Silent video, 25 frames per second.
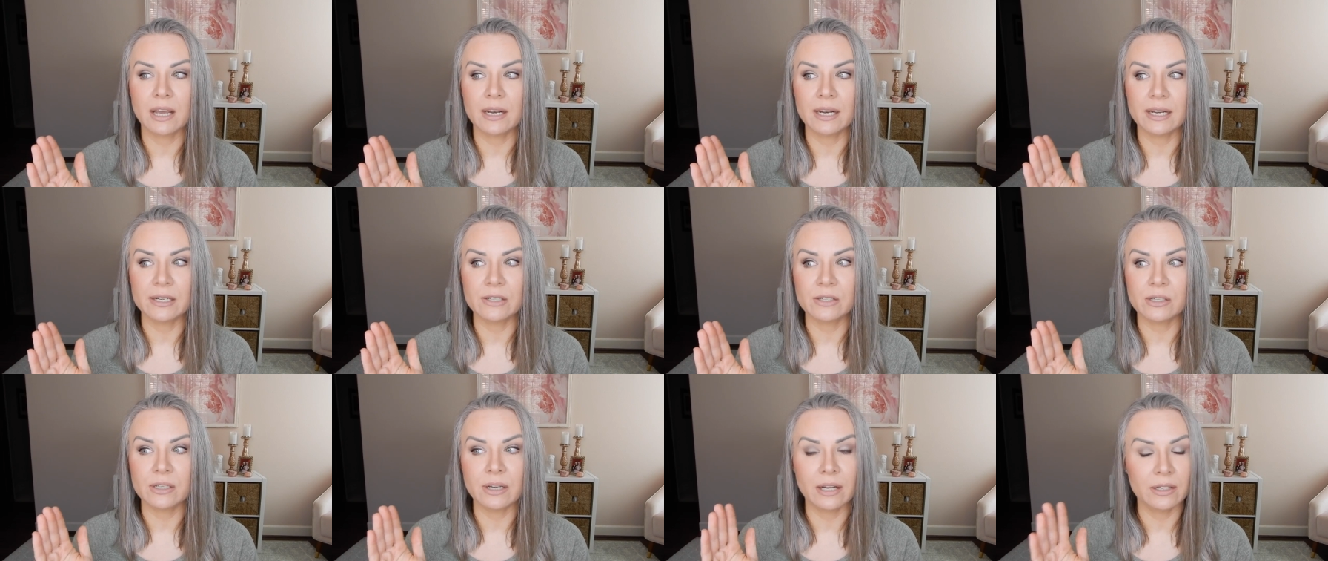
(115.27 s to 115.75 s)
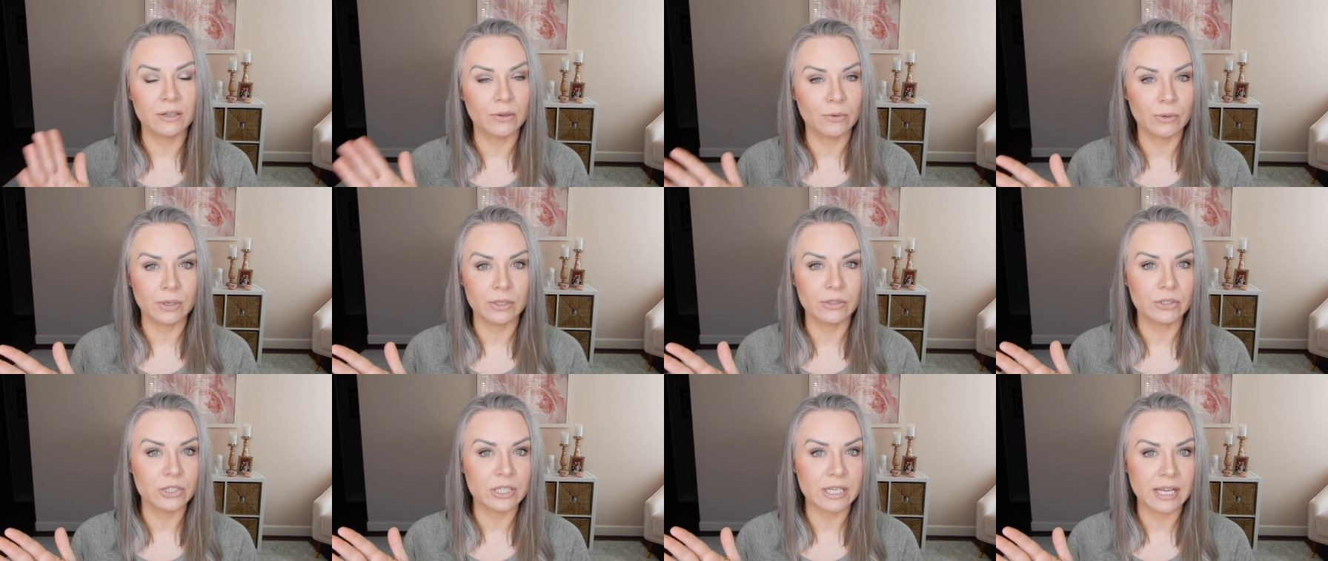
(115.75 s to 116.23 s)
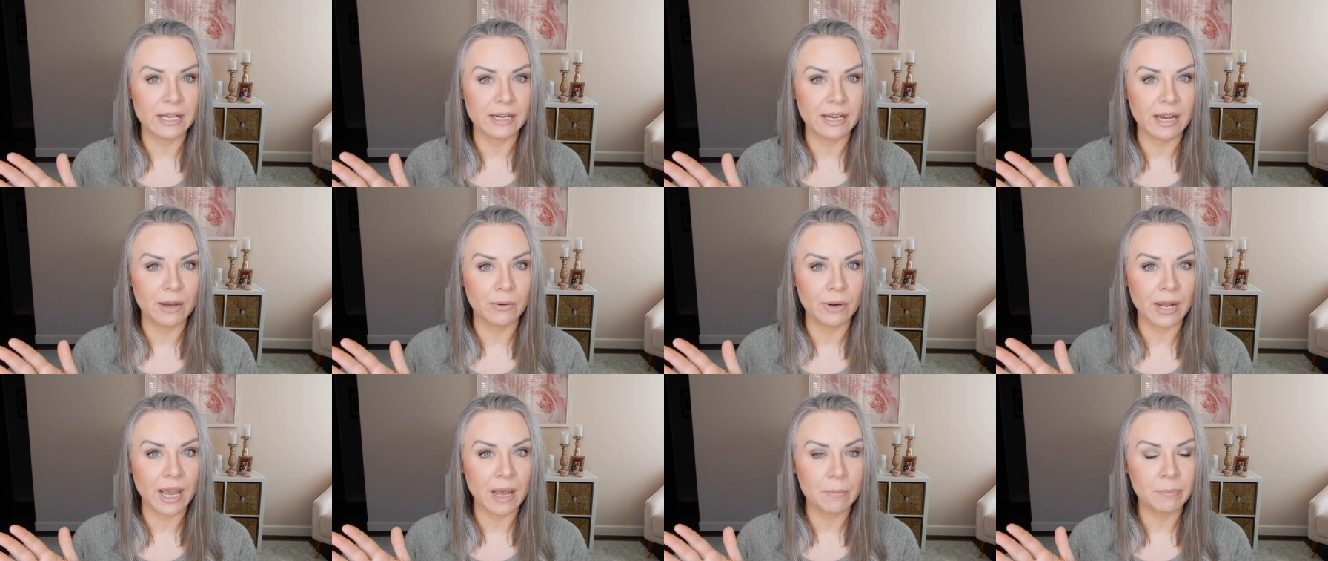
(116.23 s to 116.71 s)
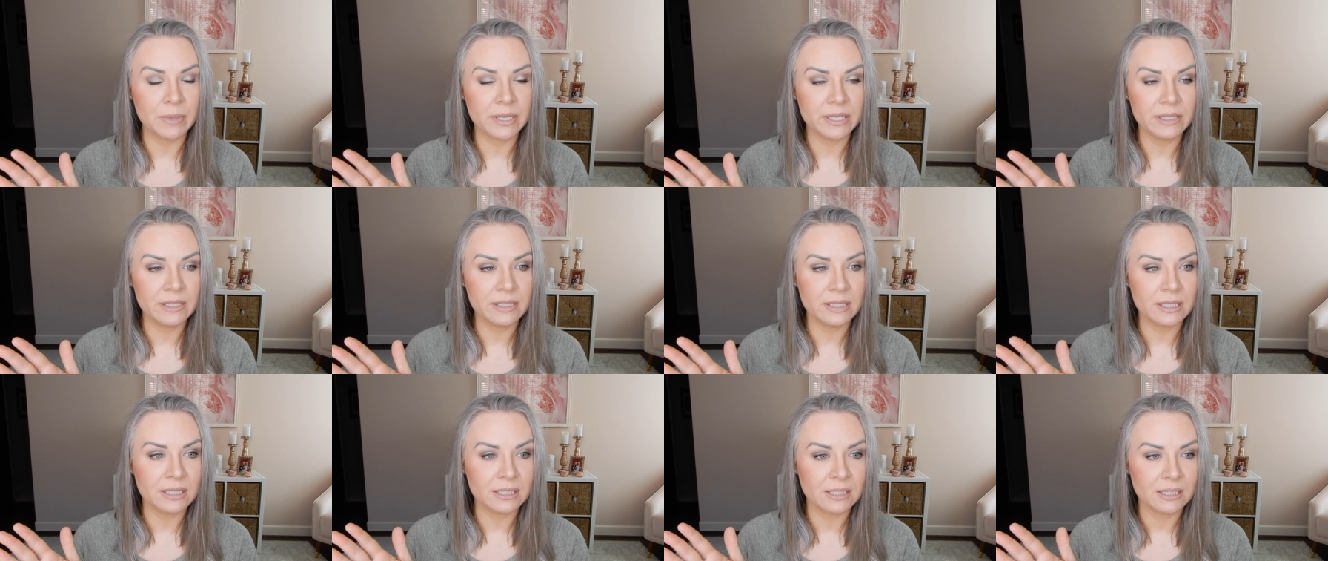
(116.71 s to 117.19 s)
And I, I don't understand how it
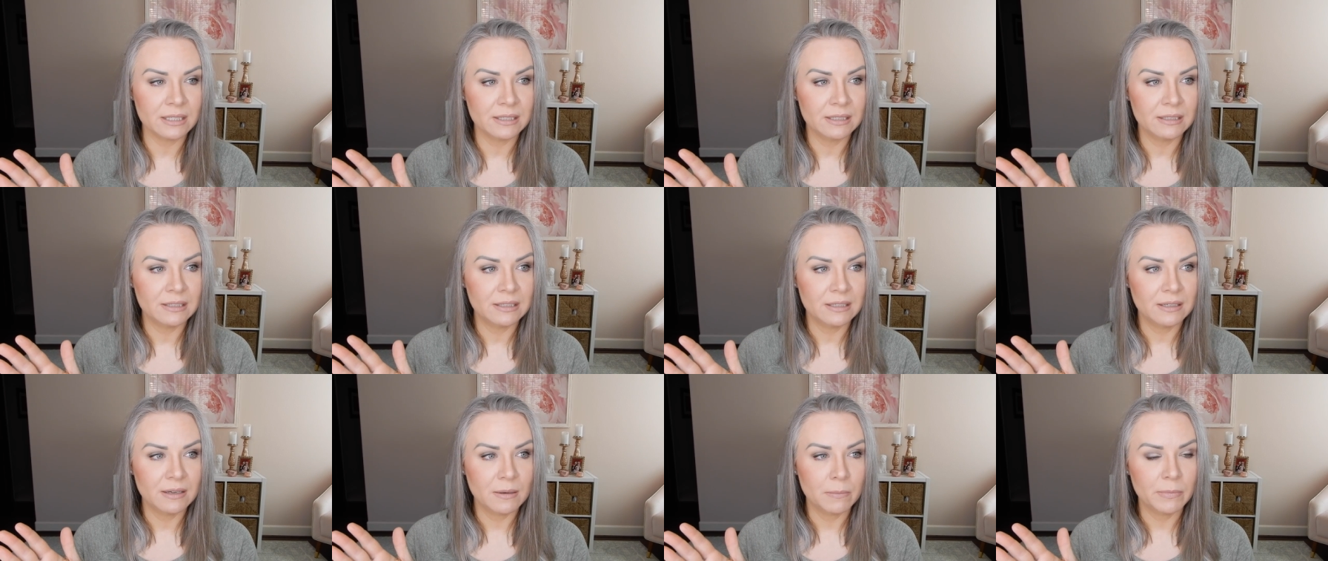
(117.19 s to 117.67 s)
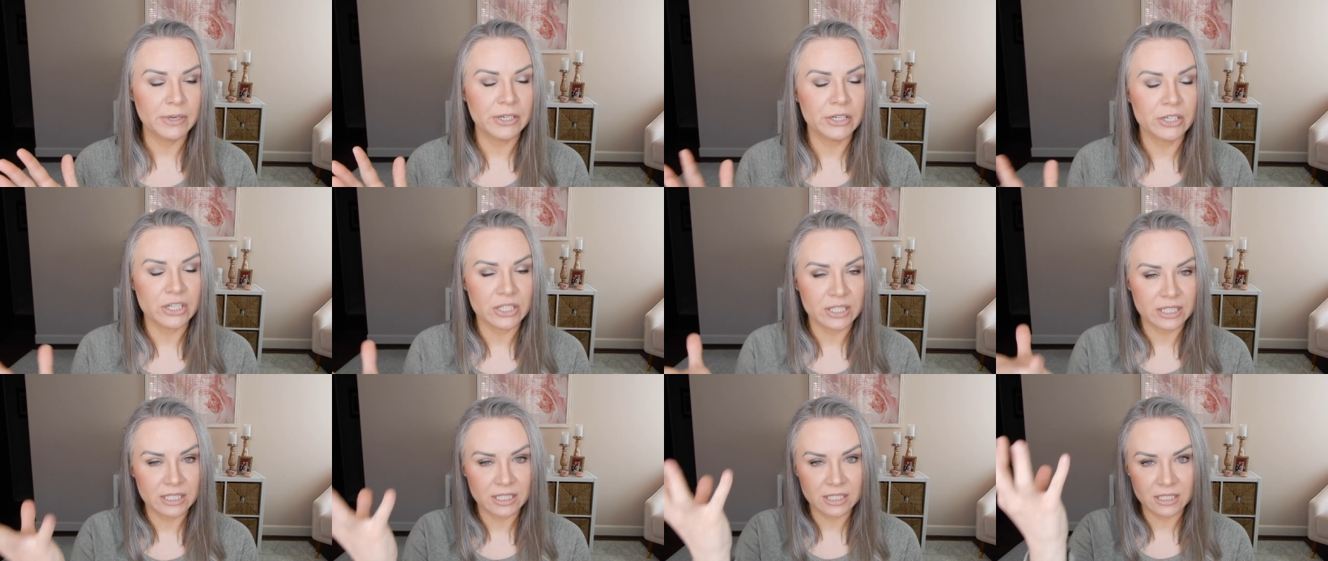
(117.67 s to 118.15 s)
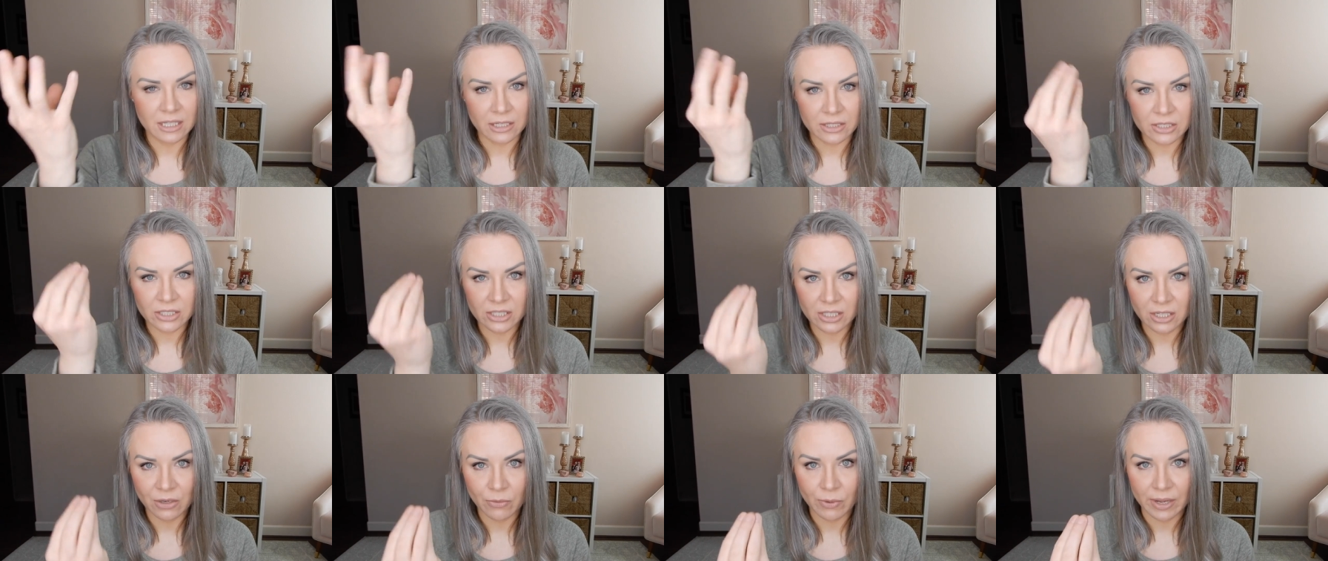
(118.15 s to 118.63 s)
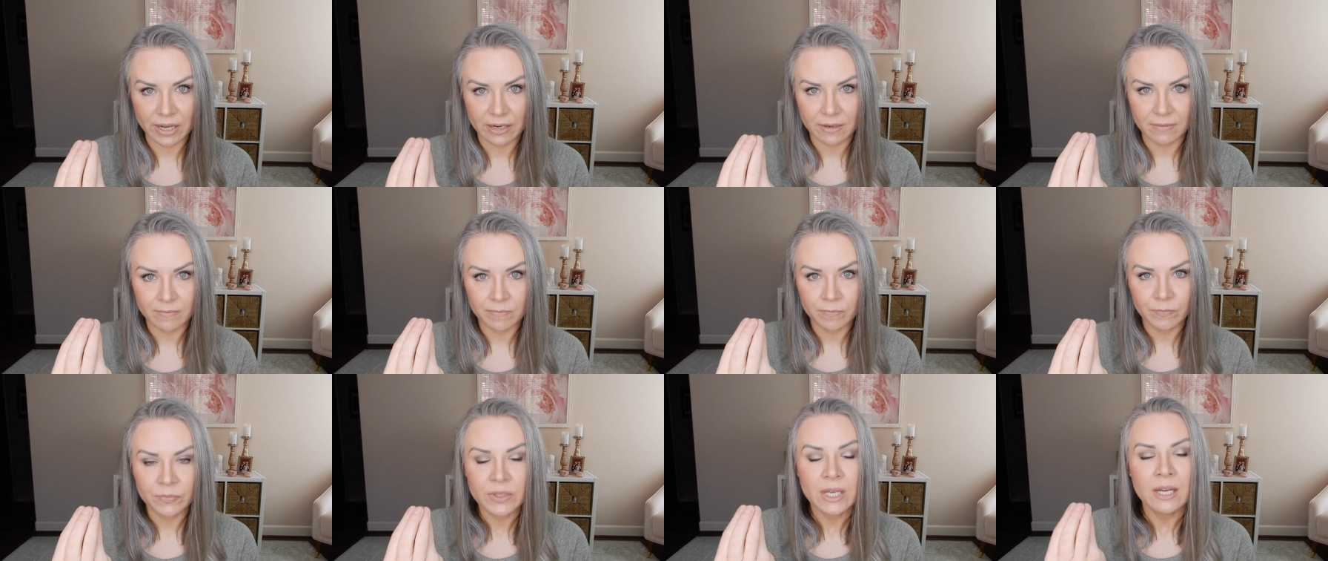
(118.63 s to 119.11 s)
happens, but it just sucks you
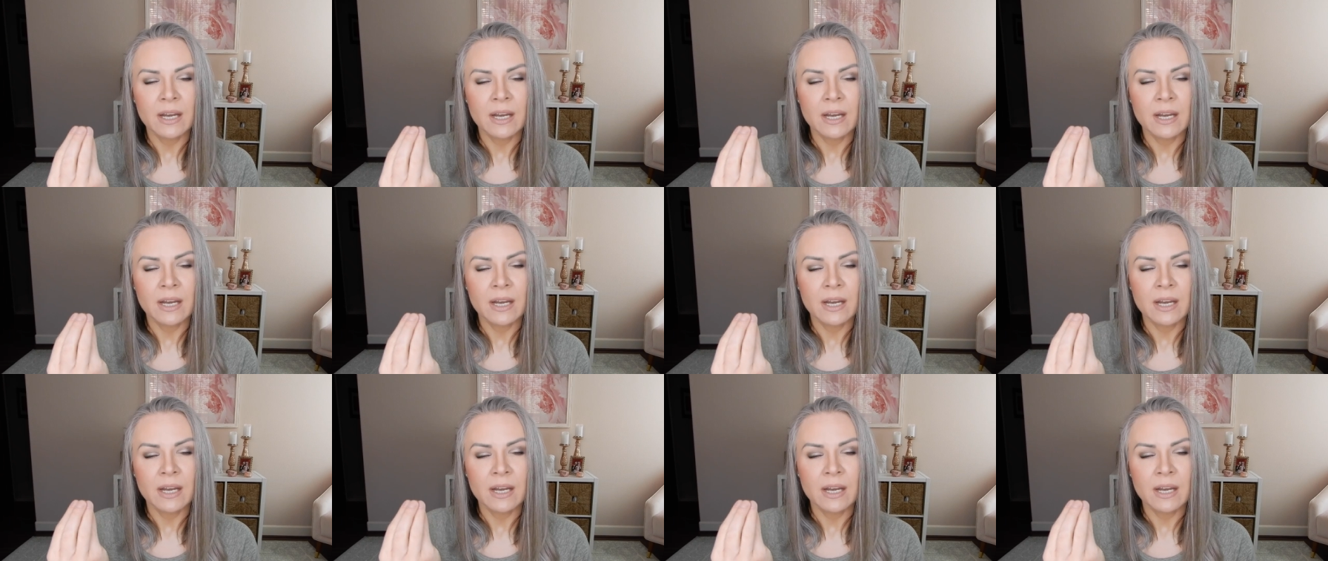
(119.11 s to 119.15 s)
in.